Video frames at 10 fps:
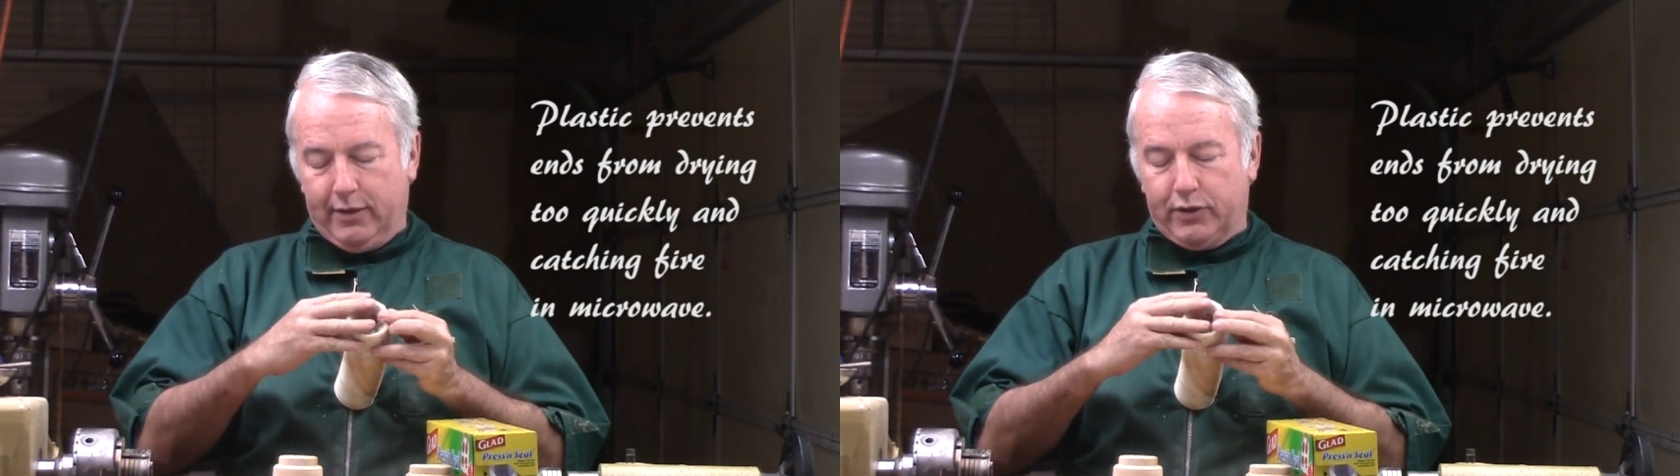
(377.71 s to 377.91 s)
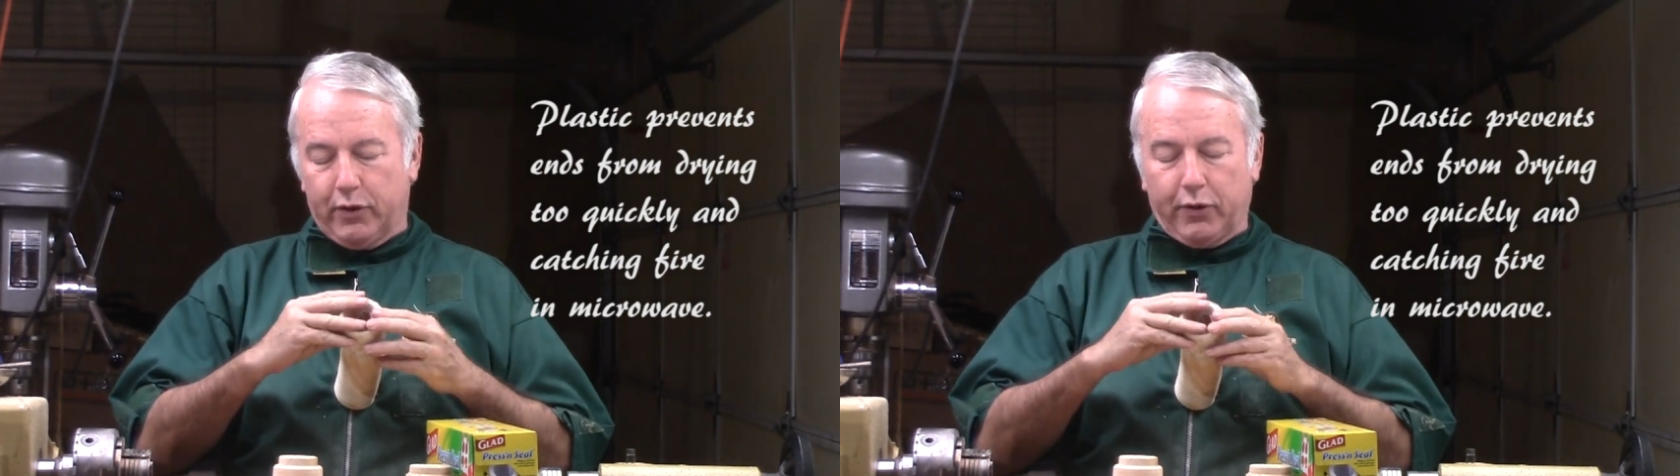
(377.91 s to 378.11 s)

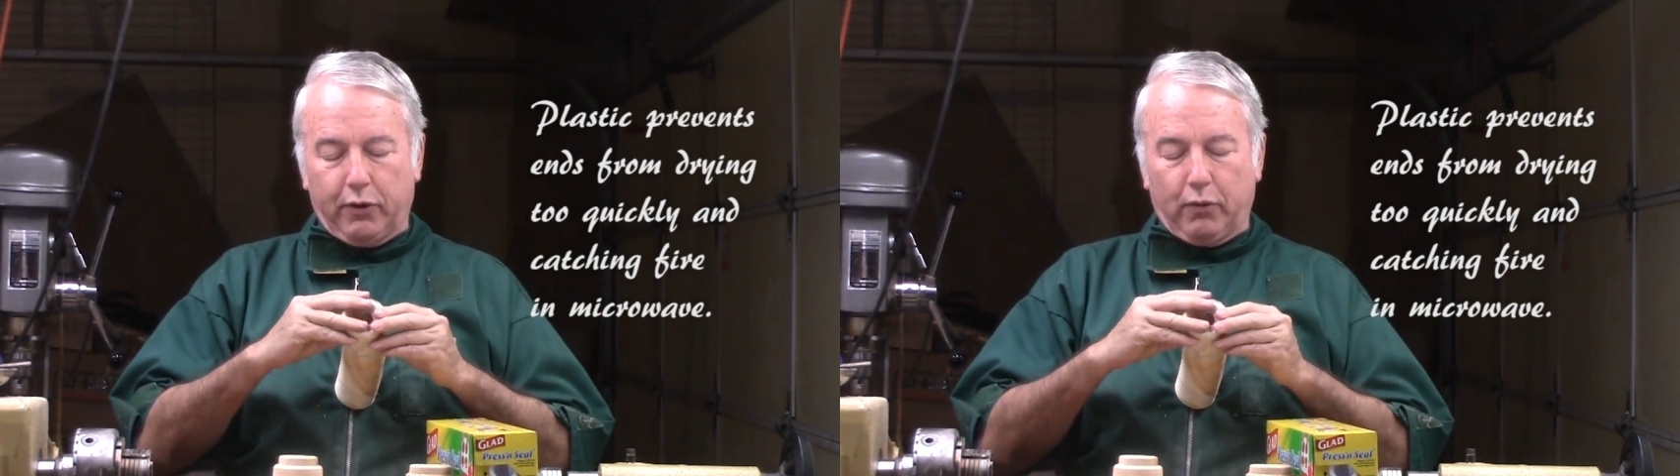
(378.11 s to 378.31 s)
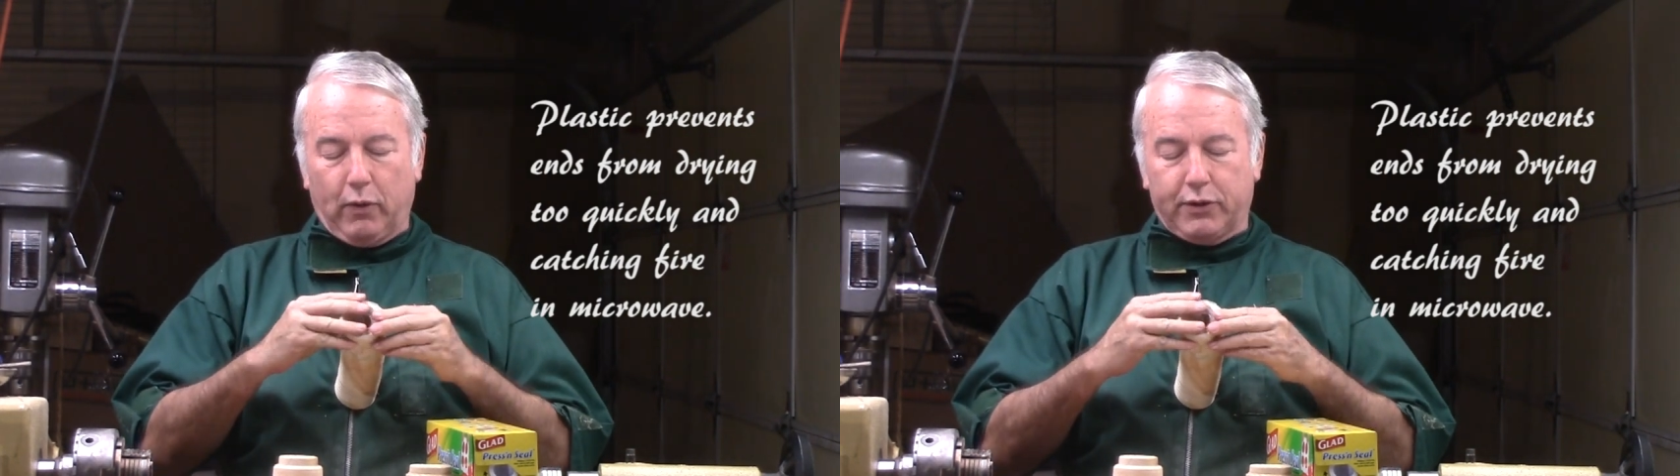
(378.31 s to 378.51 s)
so
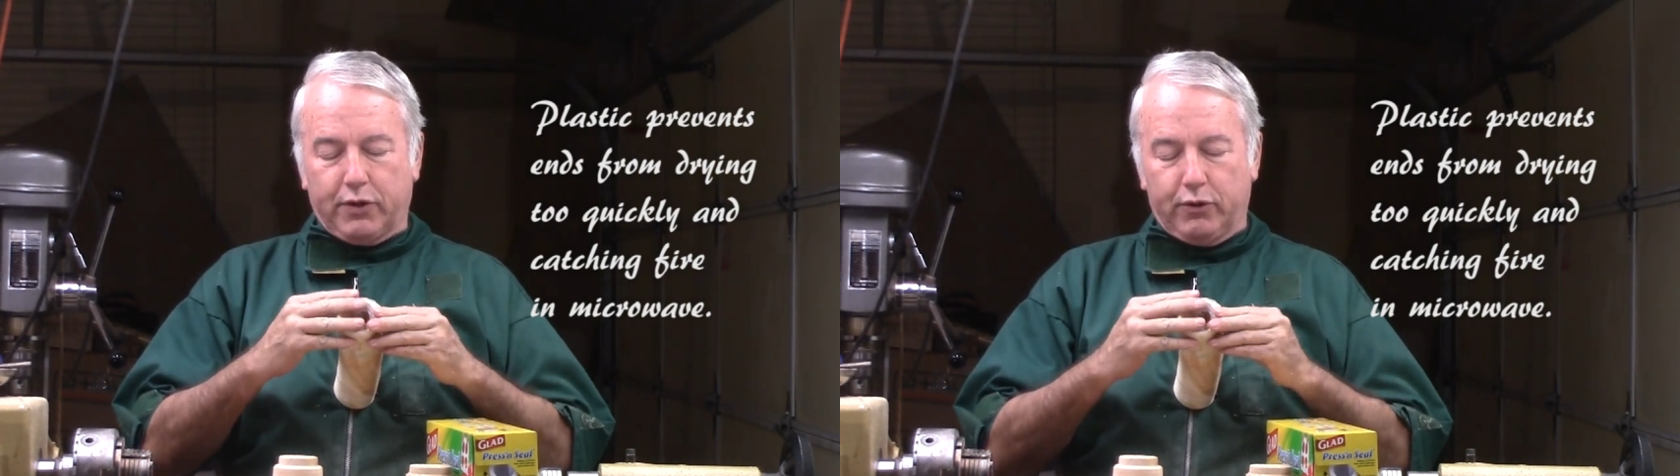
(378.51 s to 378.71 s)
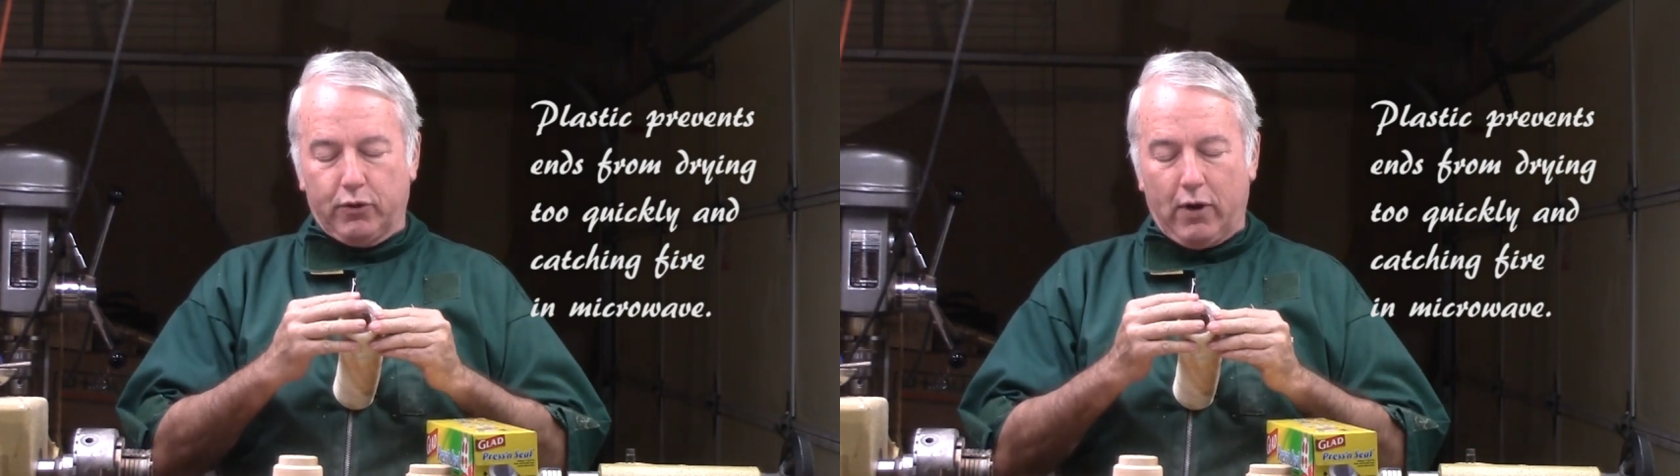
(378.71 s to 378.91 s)
that the
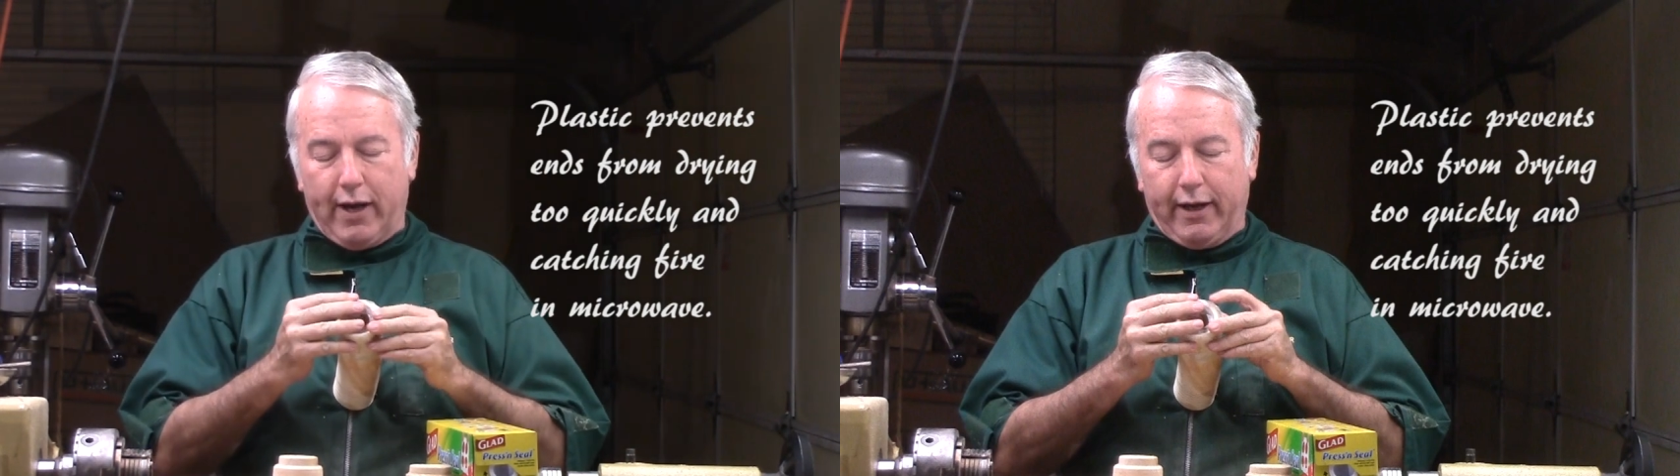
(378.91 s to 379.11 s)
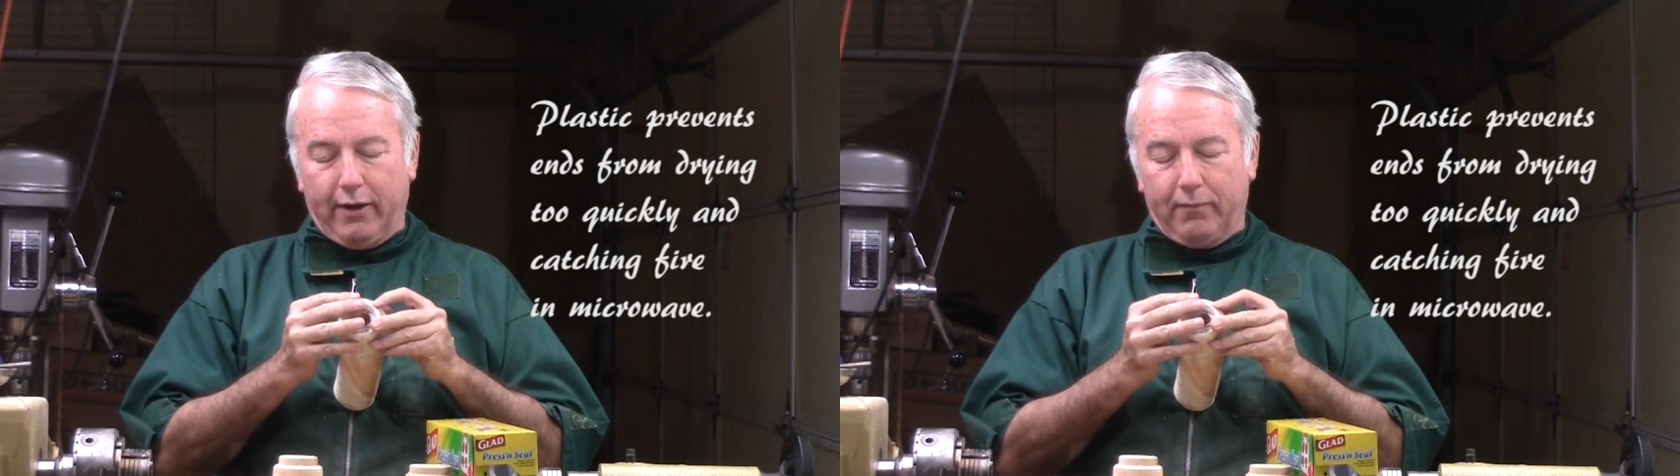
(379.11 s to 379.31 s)
rest could dry.